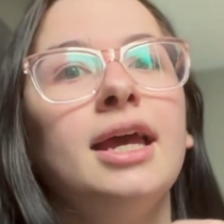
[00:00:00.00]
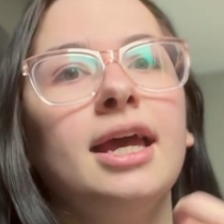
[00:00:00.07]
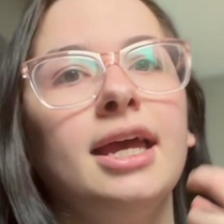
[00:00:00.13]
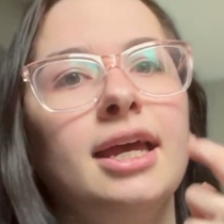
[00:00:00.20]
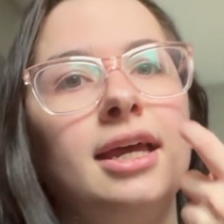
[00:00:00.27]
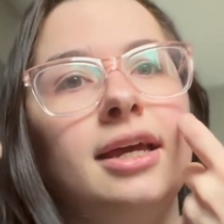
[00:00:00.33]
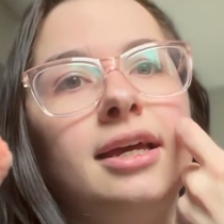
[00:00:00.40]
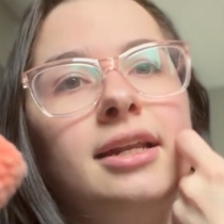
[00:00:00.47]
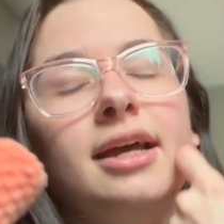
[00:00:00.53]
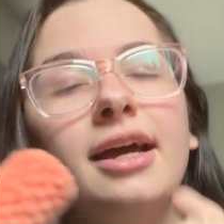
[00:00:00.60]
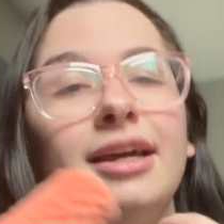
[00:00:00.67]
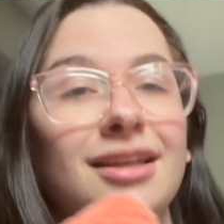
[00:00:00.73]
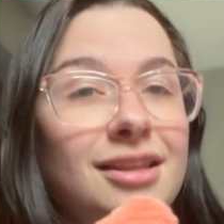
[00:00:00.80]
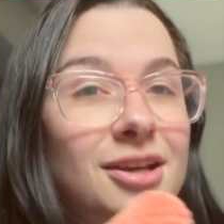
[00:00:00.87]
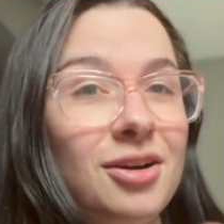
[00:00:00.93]
And I
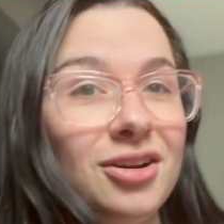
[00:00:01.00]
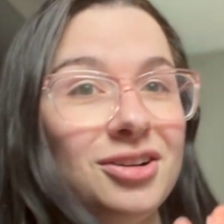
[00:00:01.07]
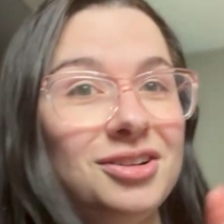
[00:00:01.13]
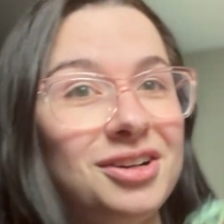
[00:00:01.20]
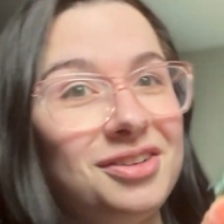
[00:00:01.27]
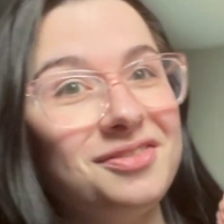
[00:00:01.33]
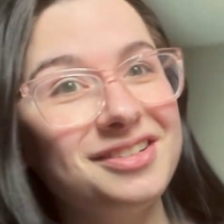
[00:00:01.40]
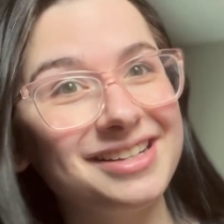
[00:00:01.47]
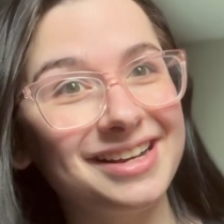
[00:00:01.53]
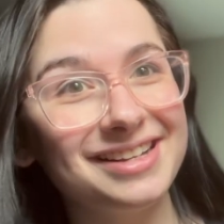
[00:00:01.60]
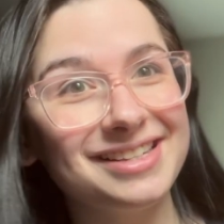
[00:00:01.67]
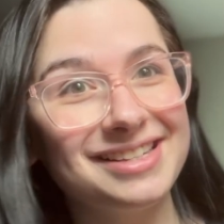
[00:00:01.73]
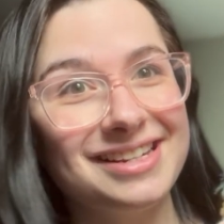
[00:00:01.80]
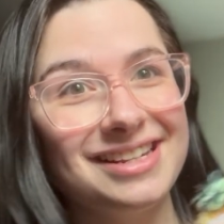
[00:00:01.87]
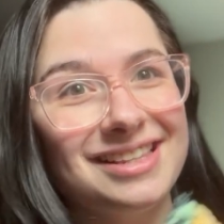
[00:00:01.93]
had the honor of
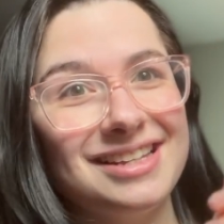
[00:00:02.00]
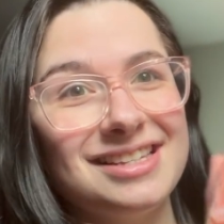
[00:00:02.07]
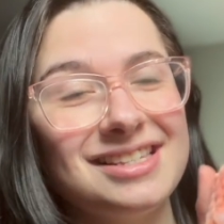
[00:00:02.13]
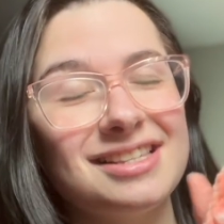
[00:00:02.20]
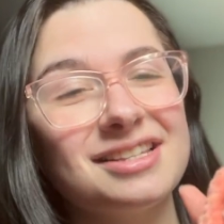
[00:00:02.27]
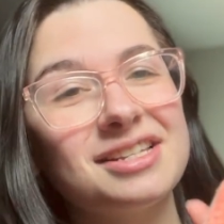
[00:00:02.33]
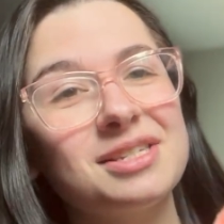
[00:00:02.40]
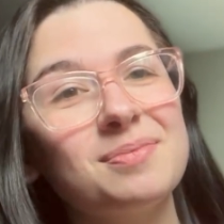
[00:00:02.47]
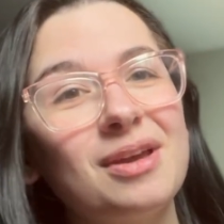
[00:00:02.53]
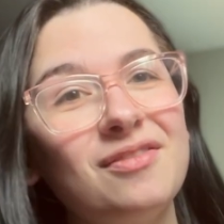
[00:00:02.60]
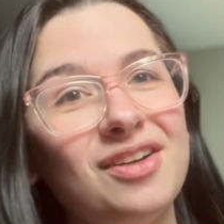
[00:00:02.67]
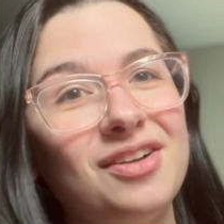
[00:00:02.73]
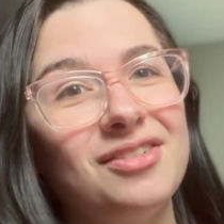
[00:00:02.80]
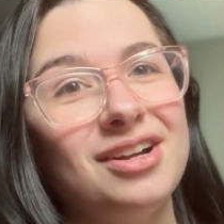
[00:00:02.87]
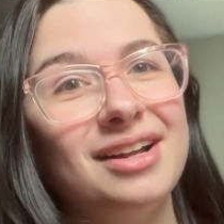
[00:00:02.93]
testing this, and this is my
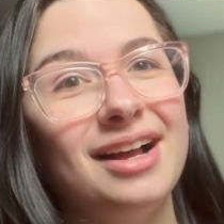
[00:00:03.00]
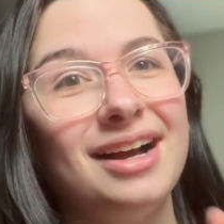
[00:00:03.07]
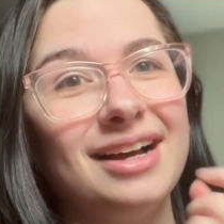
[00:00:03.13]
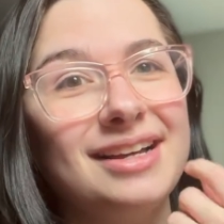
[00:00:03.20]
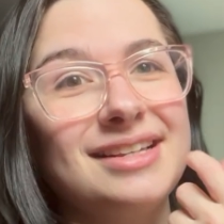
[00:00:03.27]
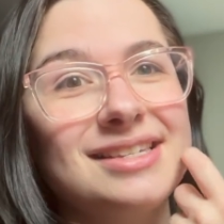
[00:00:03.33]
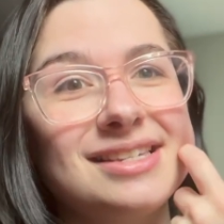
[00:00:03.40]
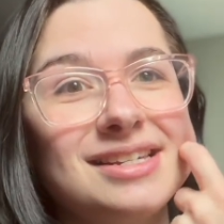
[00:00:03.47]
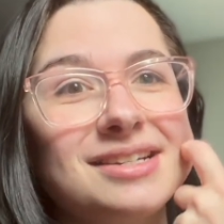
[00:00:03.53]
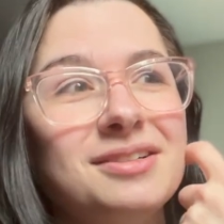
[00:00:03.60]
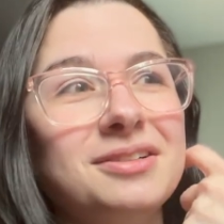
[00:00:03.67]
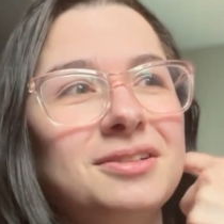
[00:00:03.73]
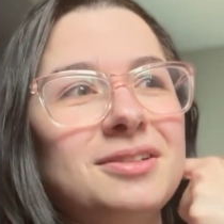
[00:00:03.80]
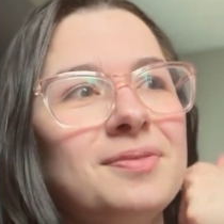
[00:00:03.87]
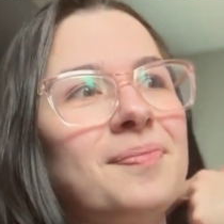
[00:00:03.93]
favorite. I
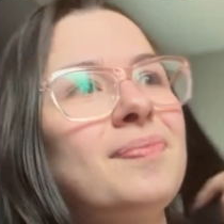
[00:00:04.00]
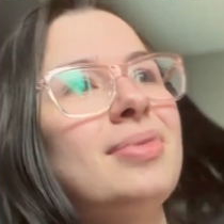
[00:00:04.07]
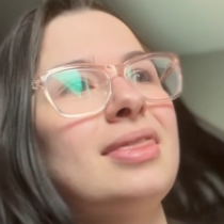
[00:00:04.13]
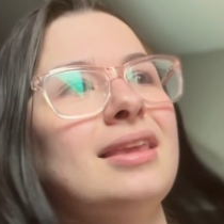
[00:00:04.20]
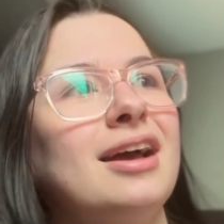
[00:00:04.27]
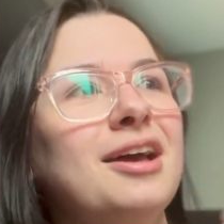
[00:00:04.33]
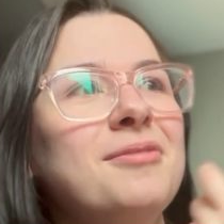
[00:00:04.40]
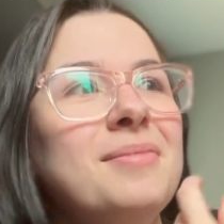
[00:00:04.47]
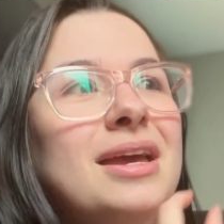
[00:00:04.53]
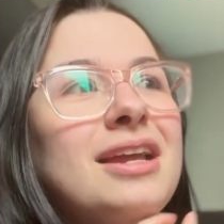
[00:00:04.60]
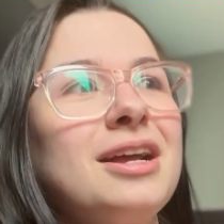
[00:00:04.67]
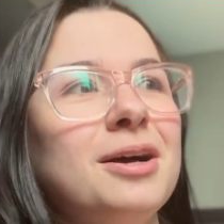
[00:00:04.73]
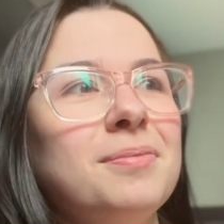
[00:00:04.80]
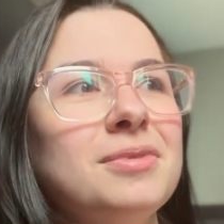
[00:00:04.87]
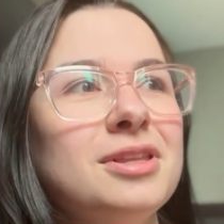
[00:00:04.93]
made
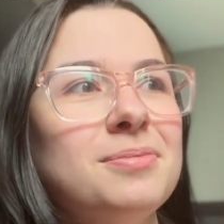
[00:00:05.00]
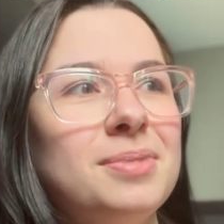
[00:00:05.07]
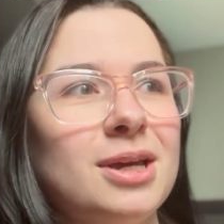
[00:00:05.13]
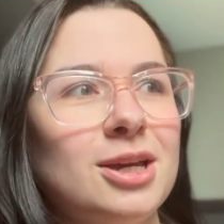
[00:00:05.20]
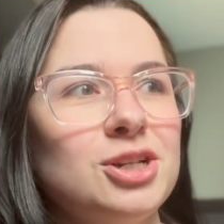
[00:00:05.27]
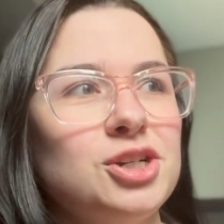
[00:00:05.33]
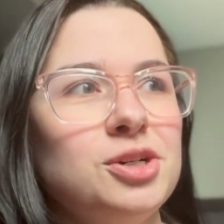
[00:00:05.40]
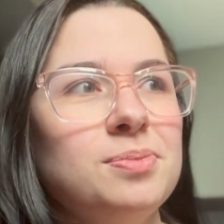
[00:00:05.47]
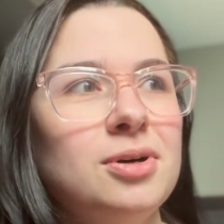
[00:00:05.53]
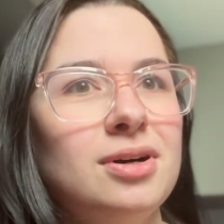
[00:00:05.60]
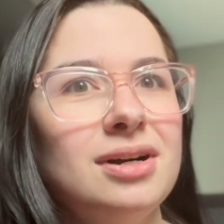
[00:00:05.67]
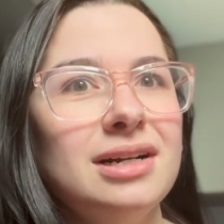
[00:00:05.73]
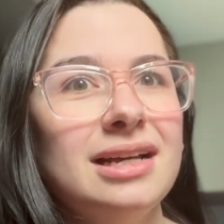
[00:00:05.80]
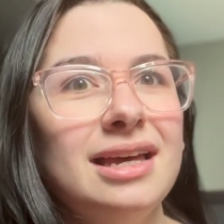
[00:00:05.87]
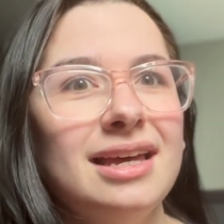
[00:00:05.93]
up the Pikachu
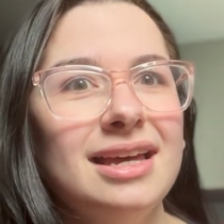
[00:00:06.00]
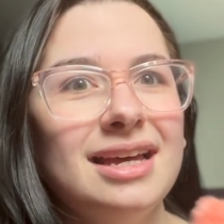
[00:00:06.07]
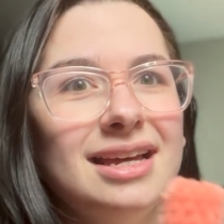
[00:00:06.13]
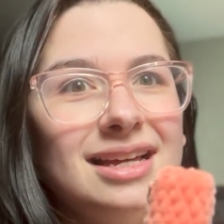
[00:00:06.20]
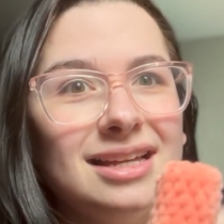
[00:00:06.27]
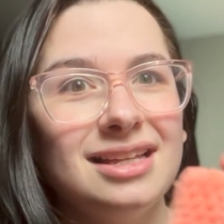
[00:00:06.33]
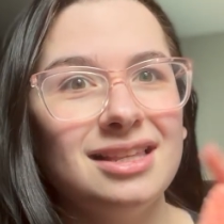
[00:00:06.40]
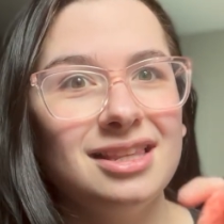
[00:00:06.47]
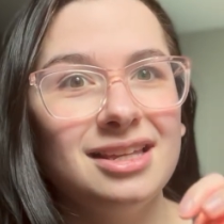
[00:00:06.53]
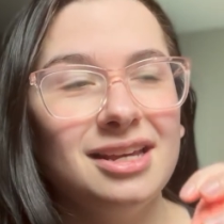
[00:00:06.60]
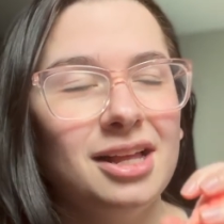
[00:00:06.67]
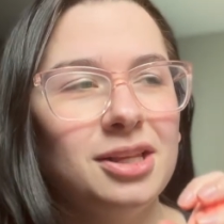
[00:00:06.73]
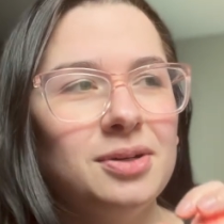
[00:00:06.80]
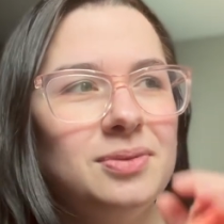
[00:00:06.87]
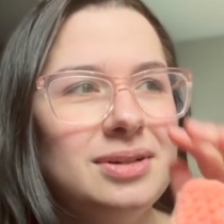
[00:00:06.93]
bong, the
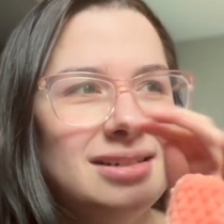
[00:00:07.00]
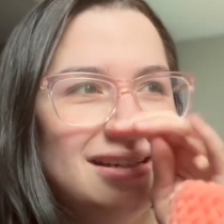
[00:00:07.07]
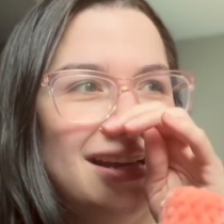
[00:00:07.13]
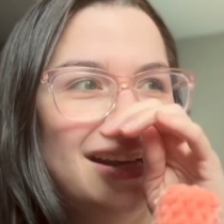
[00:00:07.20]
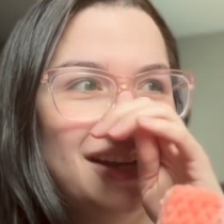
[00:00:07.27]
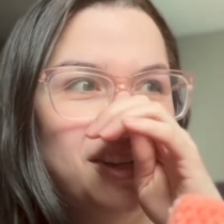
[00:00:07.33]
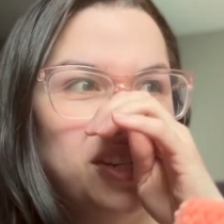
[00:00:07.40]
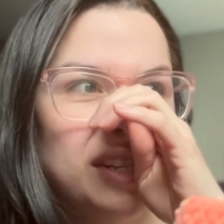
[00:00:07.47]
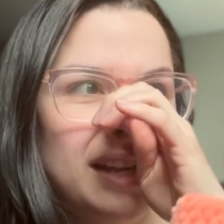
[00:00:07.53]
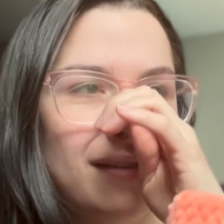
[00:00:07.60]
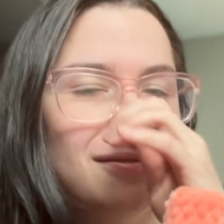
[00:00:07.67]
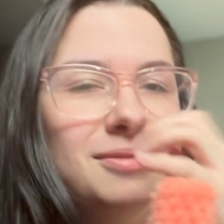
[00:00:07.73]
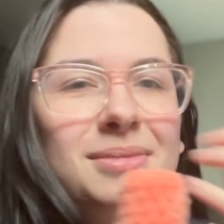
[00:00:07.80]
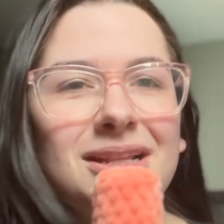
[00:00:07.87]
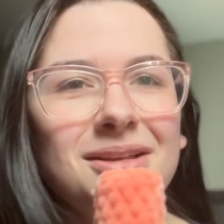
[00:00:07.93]
yellow one, and I just
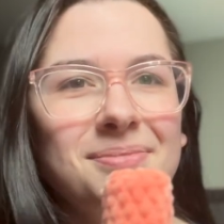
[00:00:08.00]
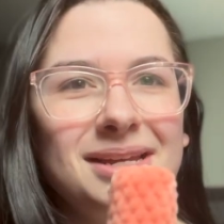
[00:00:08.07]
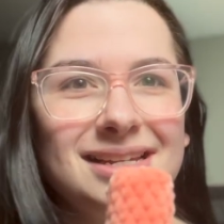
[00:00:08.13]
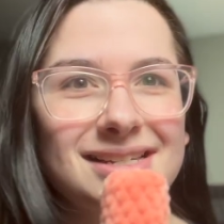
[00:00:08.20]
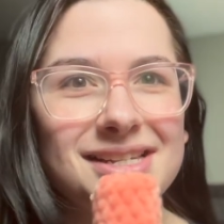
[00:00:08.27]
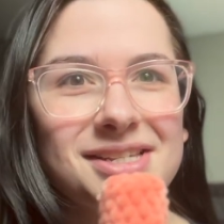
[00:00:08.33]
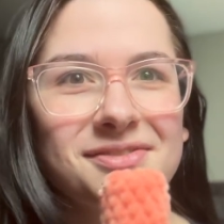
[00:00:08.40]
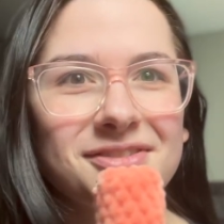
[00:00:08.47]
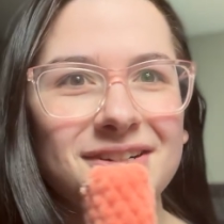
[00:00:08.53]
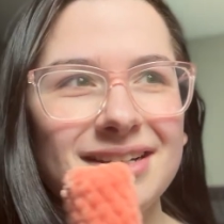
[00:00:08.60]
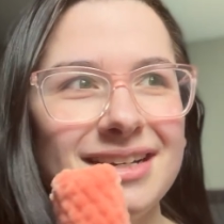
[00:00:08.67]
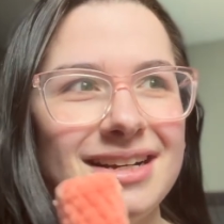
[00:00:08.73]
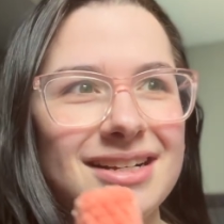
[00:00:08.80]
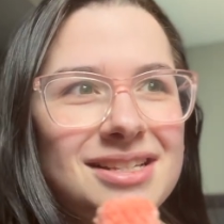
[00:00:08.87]
haven't made the pieces for it yet.